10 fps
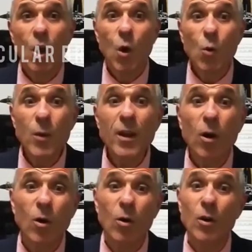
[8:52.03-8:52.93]
We
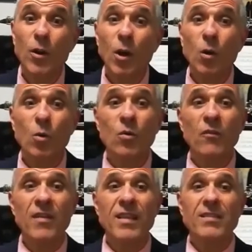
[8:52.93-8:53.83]
all know
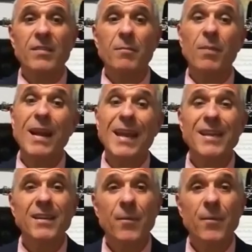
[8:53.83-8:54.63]
that playing